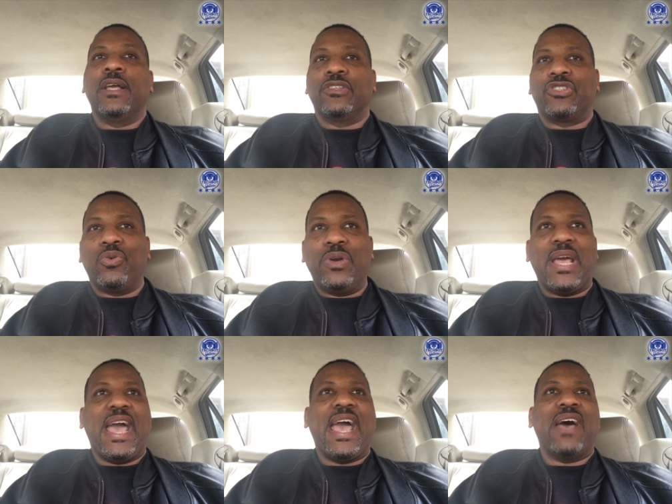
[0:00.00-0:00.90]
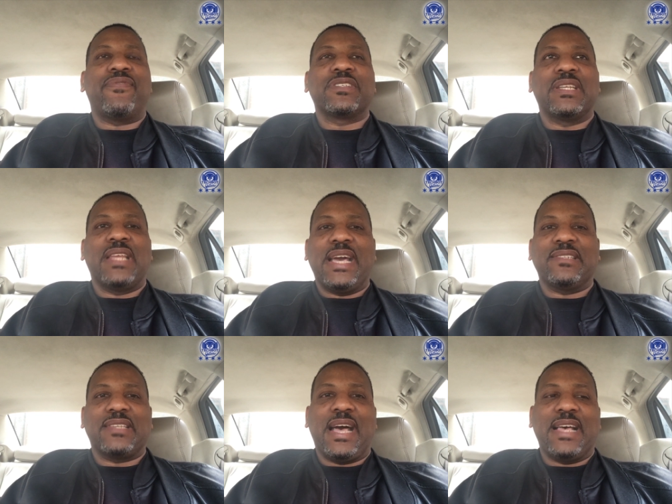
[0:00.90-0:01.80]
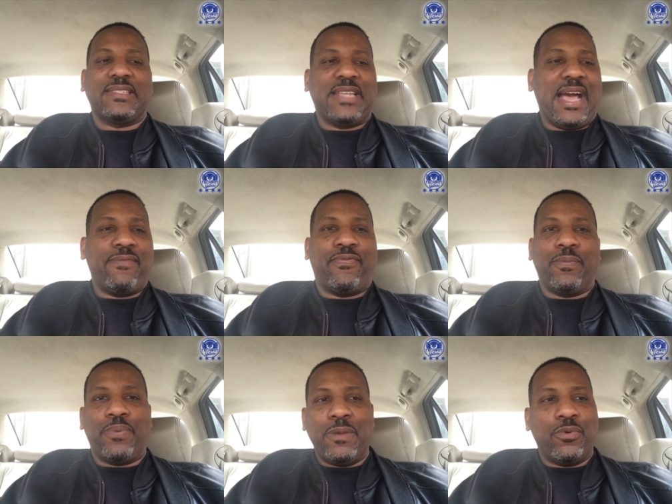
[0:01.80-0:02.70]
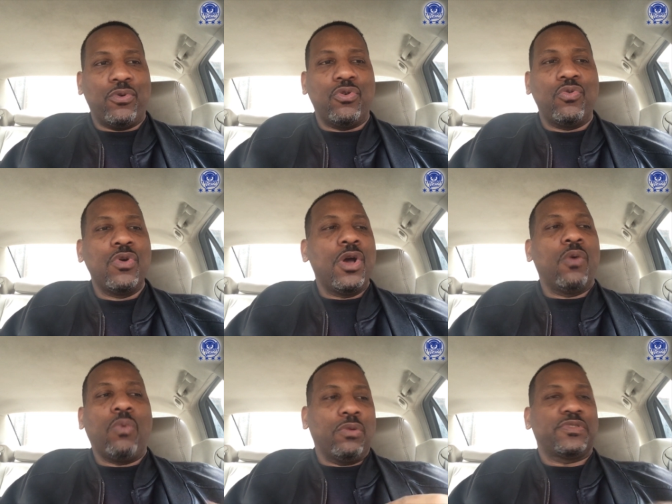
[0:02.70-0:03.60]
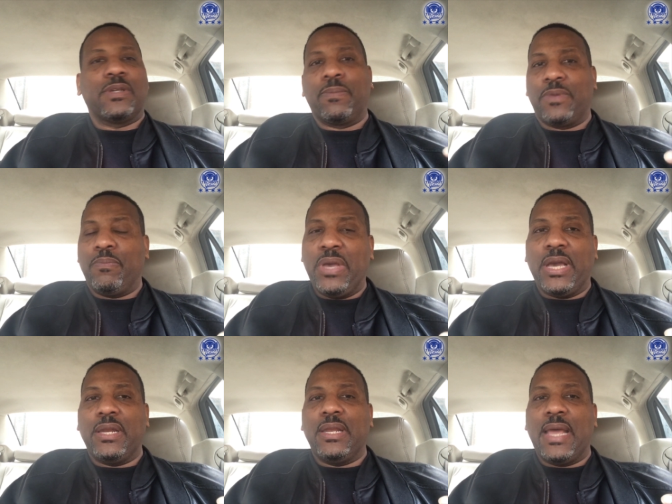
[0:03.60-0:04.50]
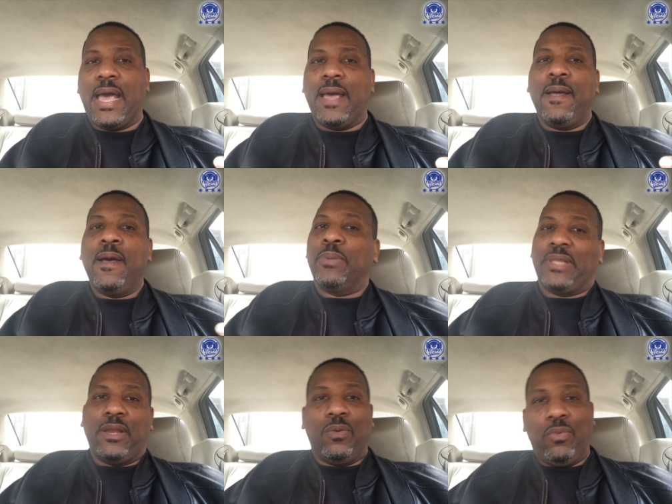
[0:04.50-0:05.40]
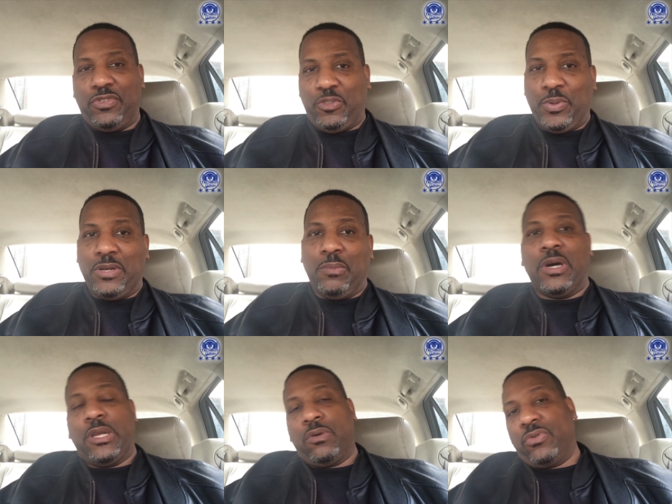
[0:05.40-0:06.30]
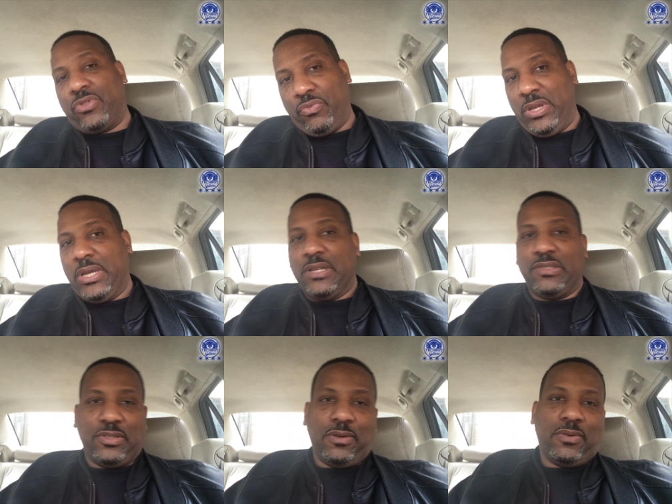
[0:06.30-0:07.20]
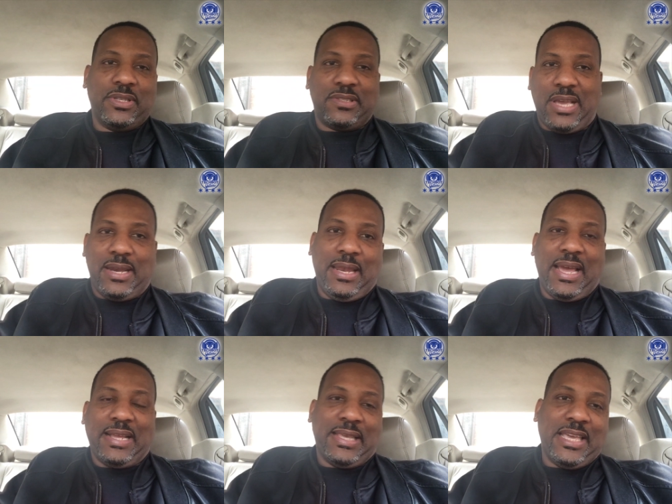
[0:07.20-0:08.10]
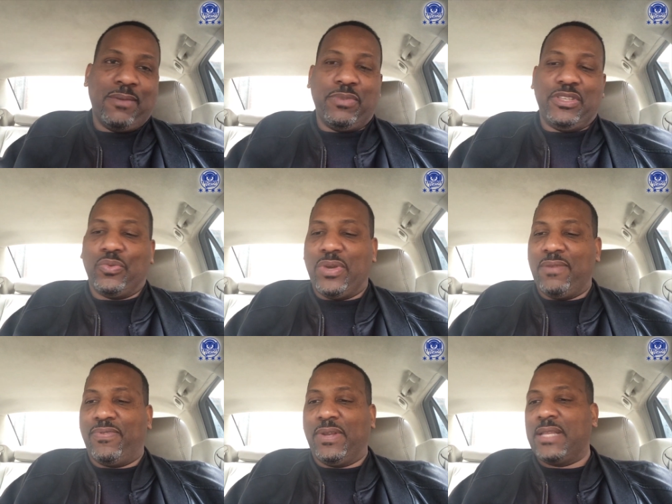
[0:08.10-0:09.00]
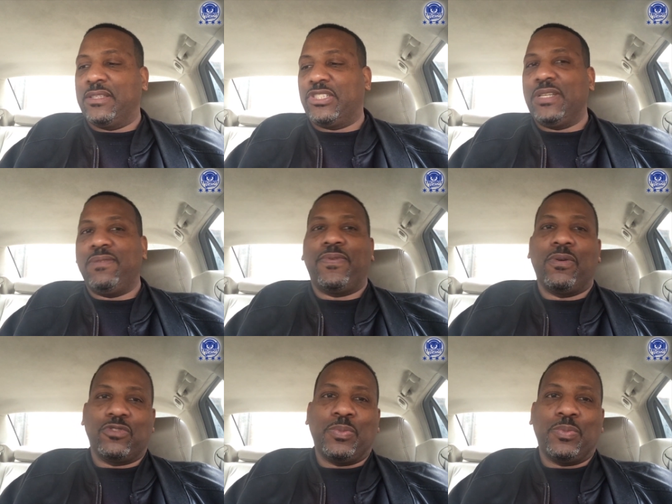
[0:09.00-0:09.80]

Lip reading: The 2.5 is a nice size die for people who want something bigger than that, but they don't want to spend the money on the 3-inch. So it's kind of like the in-between for like the cheap folks.